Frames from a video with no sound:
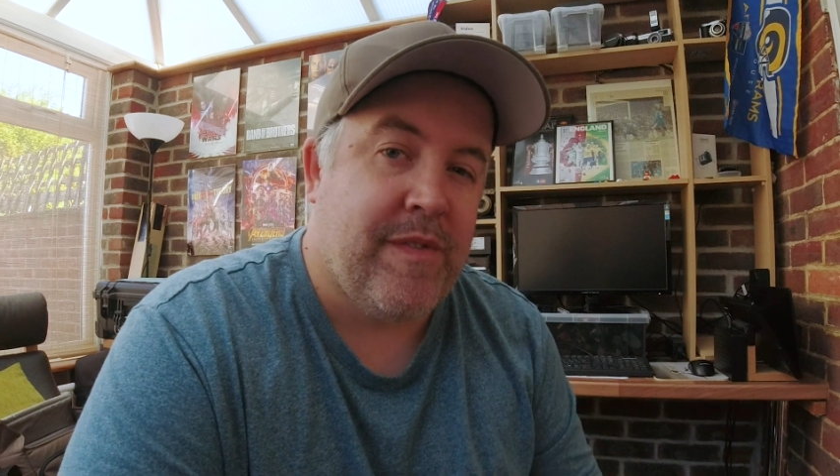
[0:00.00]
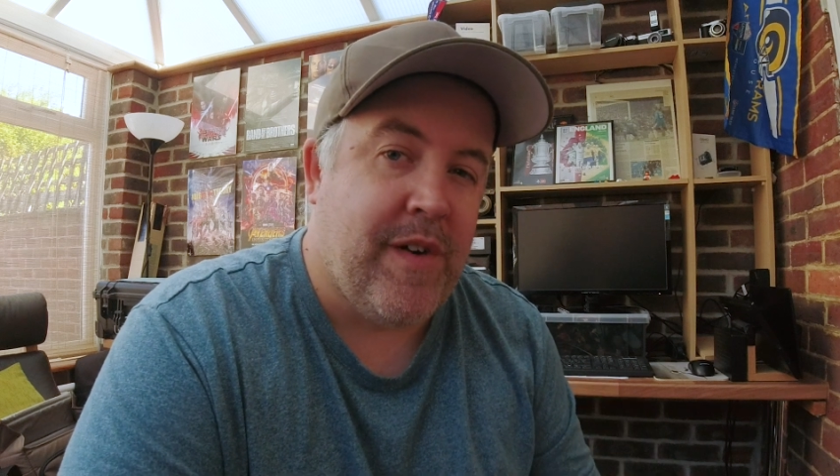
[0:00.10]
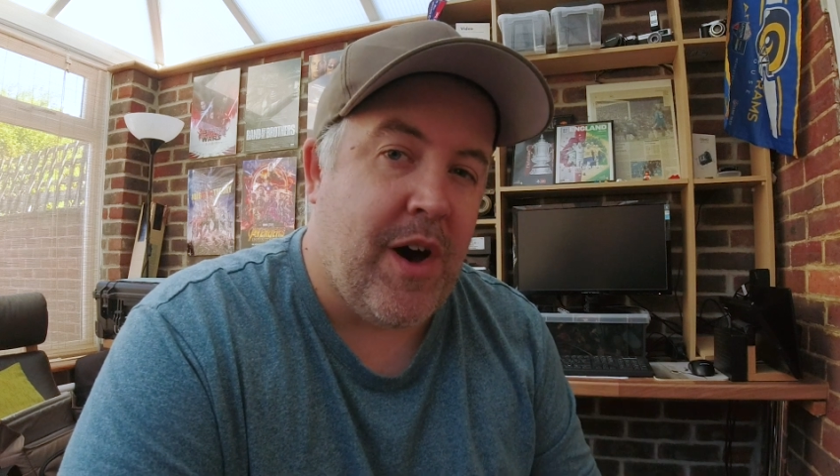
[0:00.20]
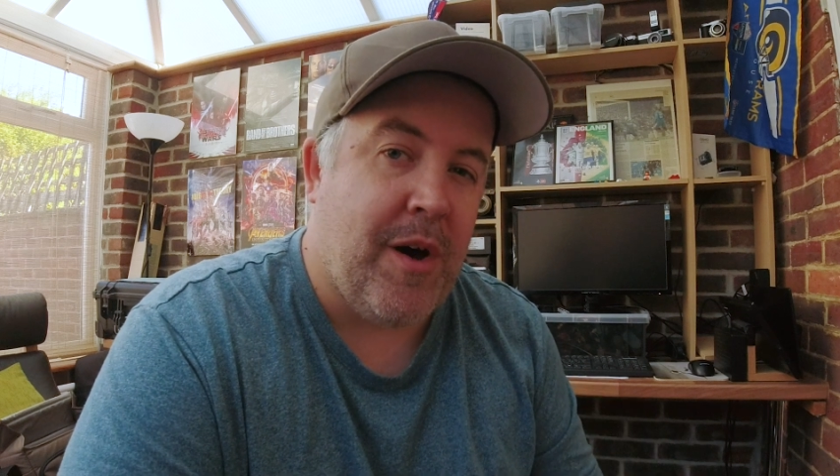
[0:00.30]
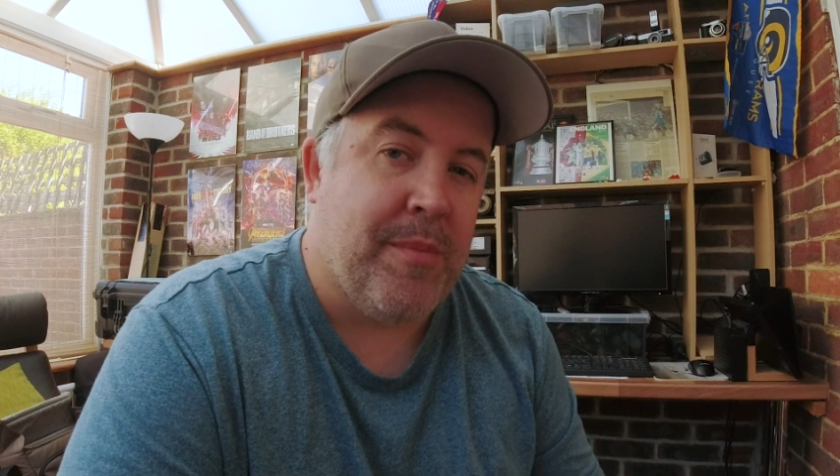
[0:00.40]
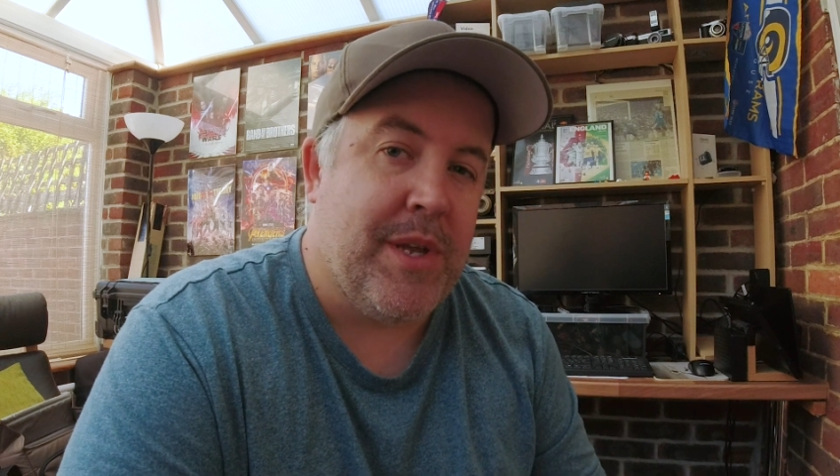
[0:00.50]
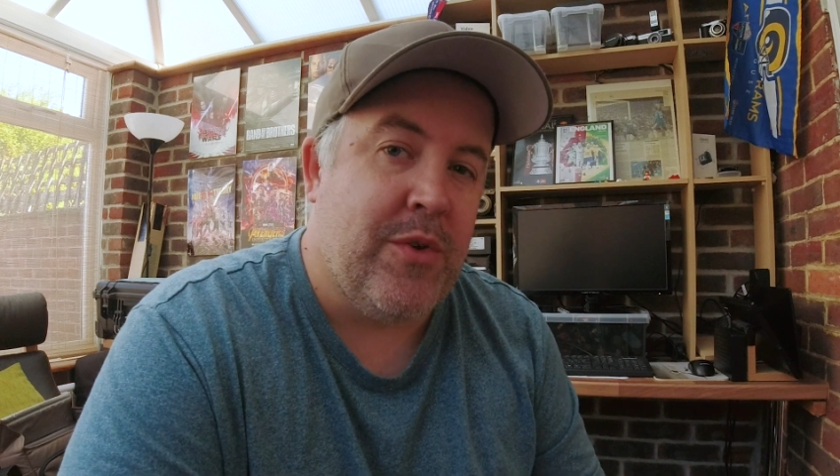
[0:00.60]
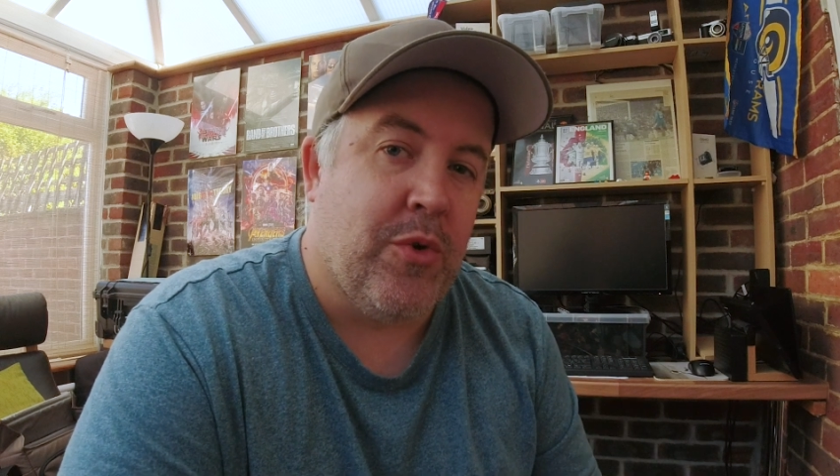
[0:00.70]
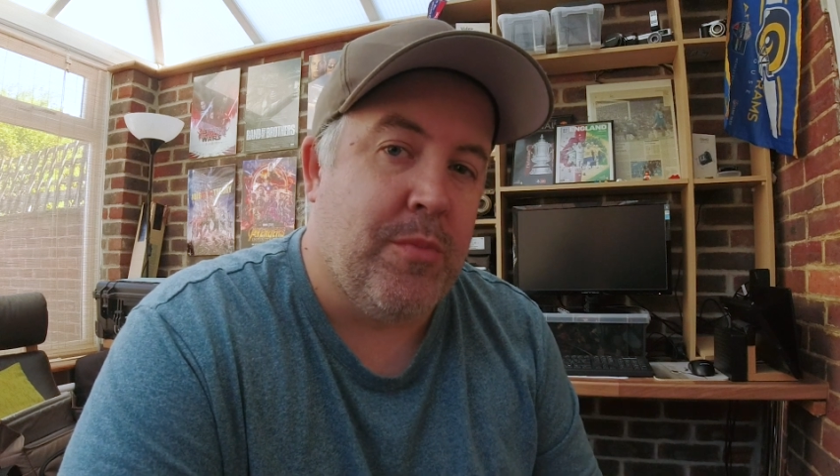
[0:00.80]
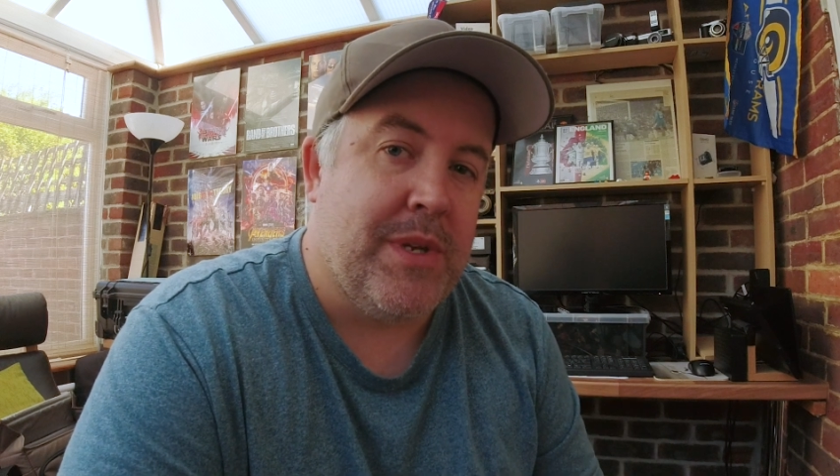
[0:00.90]
Farm
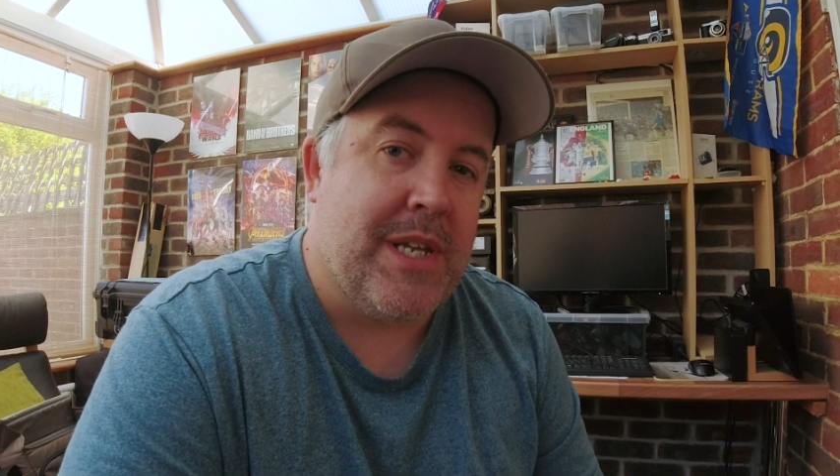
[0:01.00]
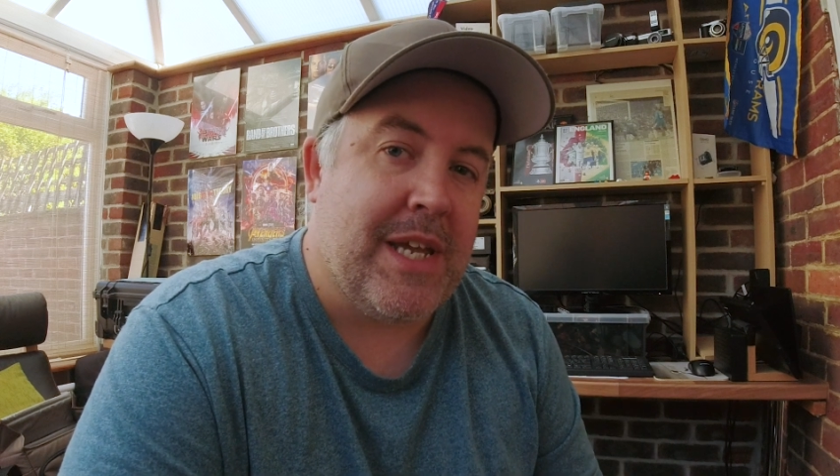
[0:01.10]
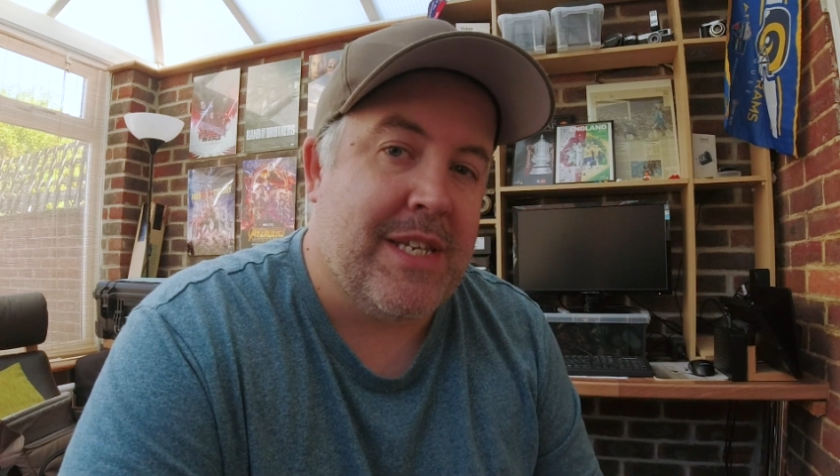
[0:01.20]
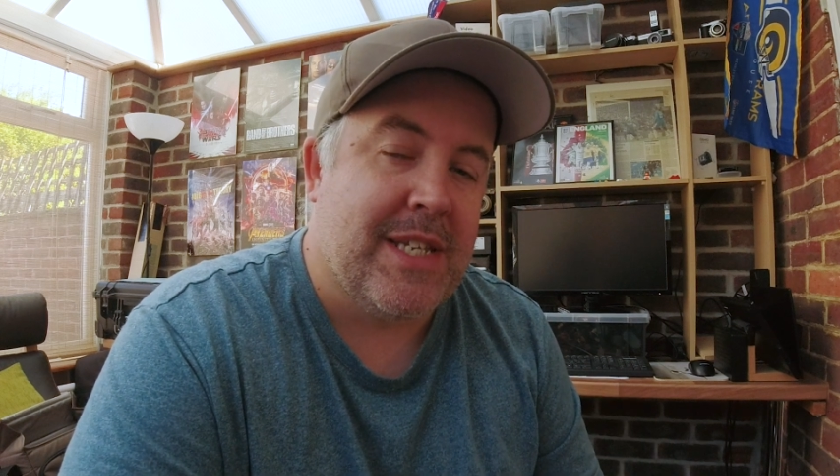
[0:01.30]
in Normandy